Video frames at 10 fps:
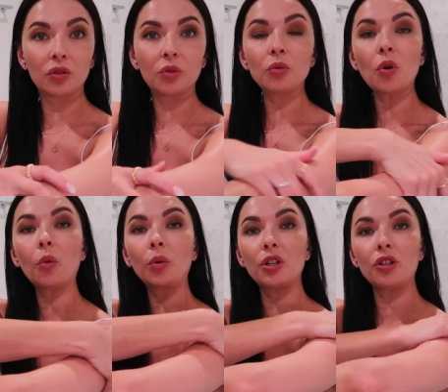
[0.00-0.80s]
to
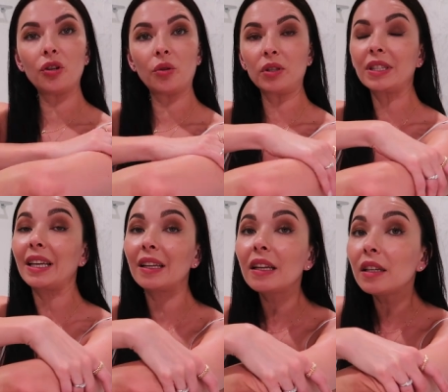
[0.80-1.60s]
nourish your
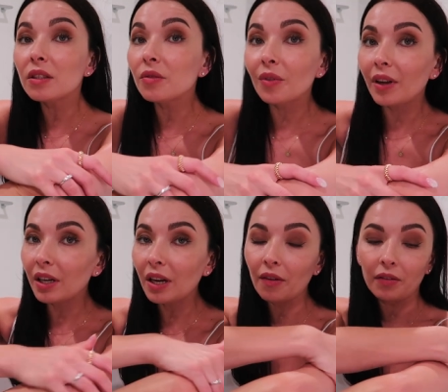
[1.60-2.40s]
skin it is
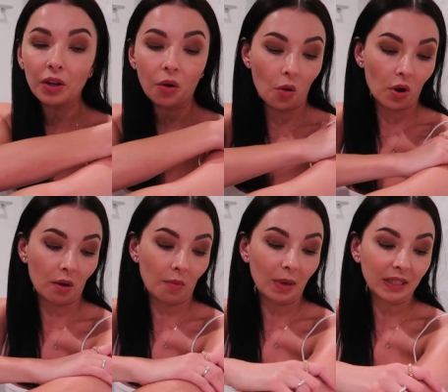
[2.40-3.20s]
very lovely
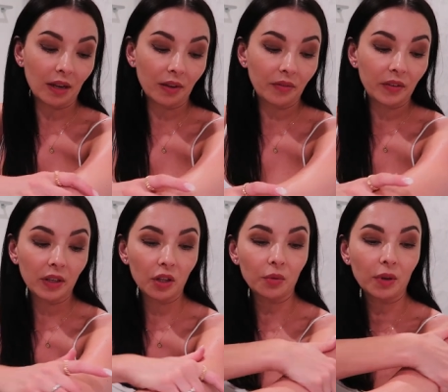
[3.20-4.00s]
oil but I
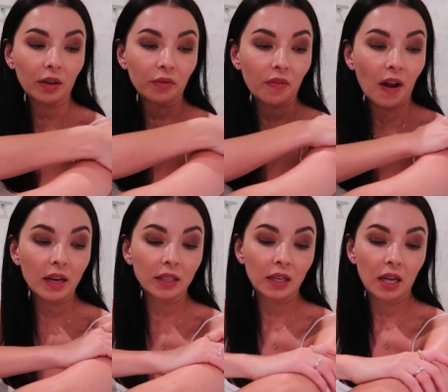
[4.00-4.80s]
feel you can
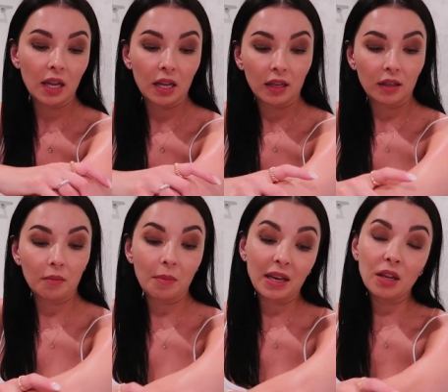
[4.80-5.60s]
find
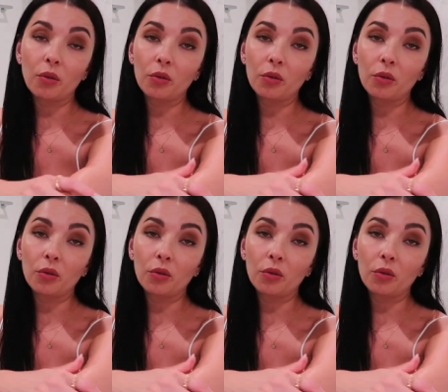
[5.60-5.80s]
many